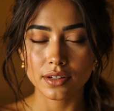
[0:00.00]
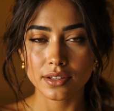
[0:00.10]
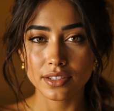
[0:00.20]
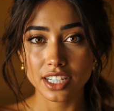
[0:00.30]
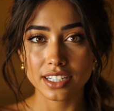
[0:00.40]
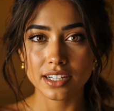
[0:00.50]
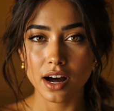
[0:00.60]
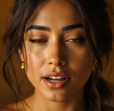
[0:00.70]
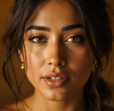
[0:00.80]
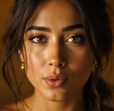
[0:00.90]
These are
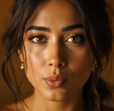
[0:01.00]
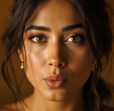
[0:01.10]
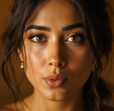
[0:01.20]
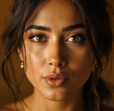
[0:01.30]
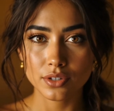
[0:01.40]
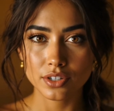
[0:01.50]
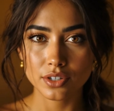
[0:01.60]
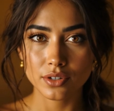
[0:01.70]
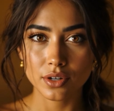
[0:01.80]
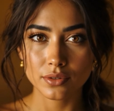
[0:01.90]
the wounds you
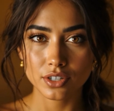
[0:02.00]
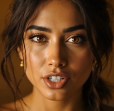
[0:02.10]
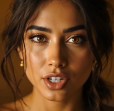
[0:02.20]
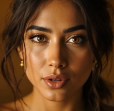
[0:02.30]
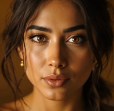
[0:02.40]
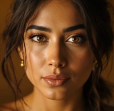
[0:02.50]
don't show,